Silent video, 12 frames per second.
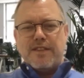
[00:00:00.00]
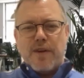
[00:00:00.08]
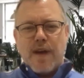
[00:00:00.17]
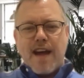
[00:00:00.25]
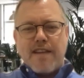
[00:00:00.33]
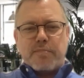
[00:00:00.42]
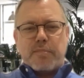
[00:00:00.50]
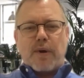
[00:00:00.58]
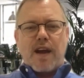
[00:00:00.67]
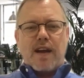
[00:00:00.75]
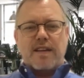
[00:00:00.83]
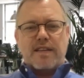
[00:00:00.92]
You have
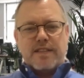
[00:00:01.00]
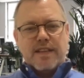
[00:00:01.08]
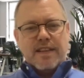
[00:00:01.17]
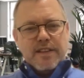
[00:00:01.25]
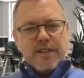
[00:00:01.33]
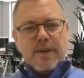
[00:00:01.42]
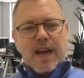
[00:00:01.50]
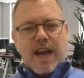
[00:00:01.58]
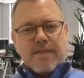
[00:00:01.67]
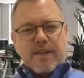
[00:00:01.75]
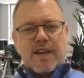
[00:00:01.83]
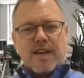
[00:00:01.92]
product, you
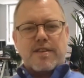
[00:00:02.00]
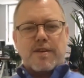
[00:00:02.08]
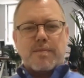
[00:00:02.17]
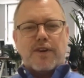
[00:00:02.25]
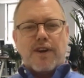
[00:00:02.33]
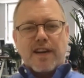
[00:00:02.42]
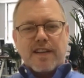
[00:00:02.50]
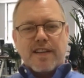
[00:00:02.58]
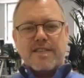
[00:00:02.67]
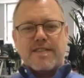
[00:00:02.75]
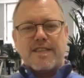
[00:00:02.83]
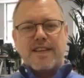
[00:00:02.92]
have a customer
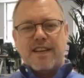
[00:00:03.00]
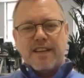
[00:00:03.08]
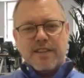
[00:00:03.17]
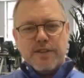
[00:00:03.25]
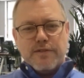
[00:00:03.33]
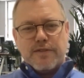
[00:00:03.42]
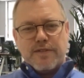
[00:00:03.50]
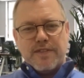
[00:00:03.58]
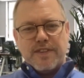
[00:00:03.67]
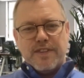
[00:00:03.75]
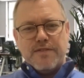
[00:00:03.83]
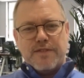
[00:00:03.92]
audience, you've
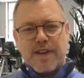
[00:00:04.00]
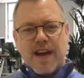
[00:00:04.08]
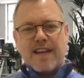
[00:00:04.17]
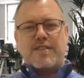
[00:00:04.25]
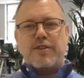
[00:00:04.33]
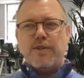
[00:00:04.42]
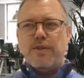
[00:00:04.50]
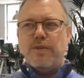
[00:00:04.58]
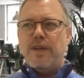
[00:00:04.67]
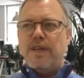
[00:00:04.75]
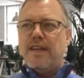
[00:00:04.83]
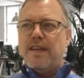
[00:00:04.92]
got to